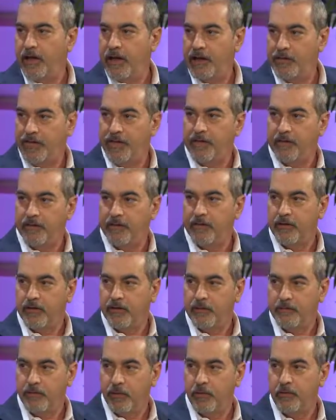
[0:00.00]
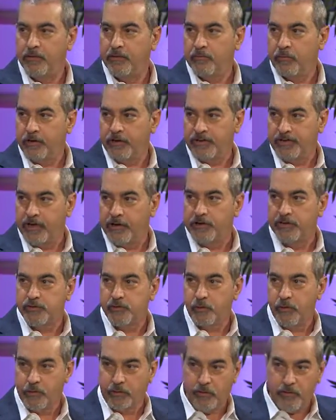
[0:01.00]
I think more and more
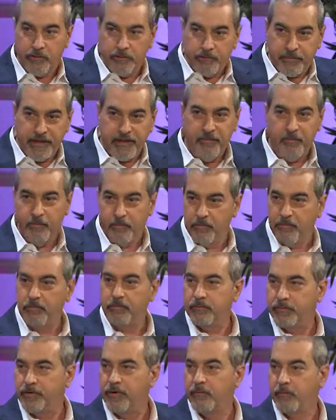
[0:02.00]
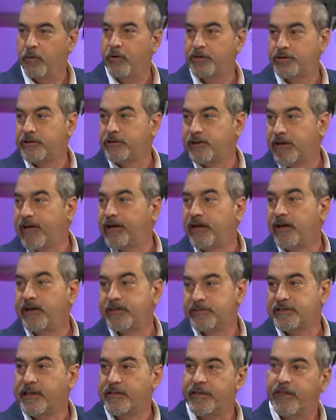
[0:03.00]
centers will be, more like
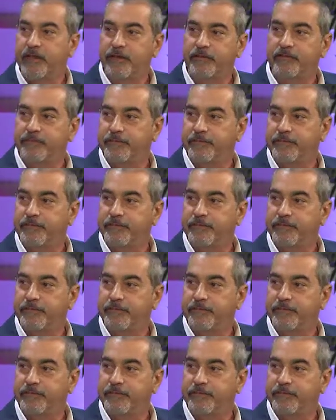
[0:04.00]
us, I think.